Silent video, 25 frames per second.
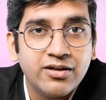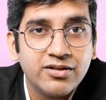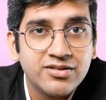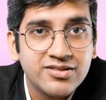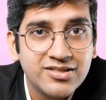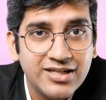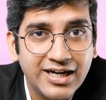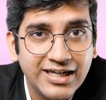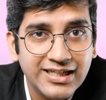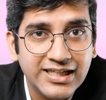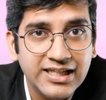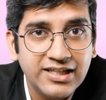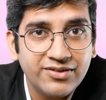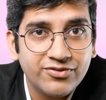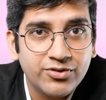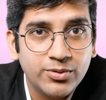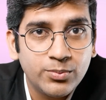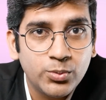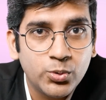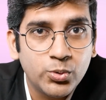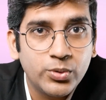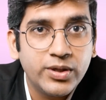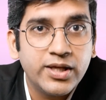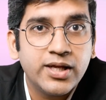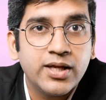starting
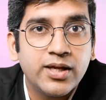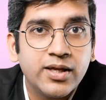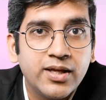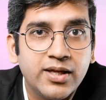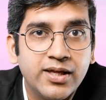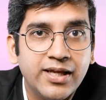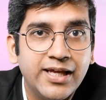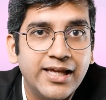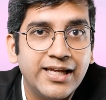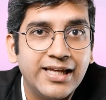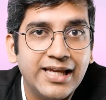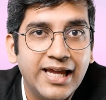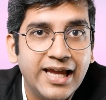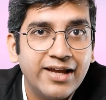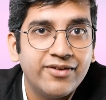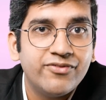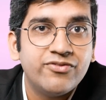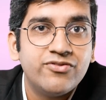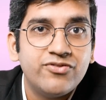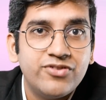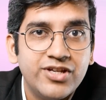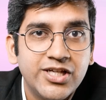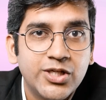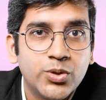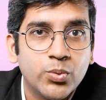from today, in
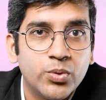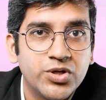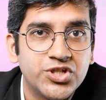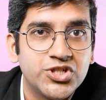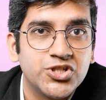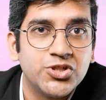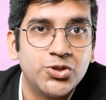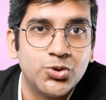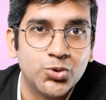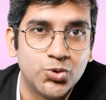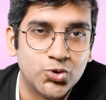every question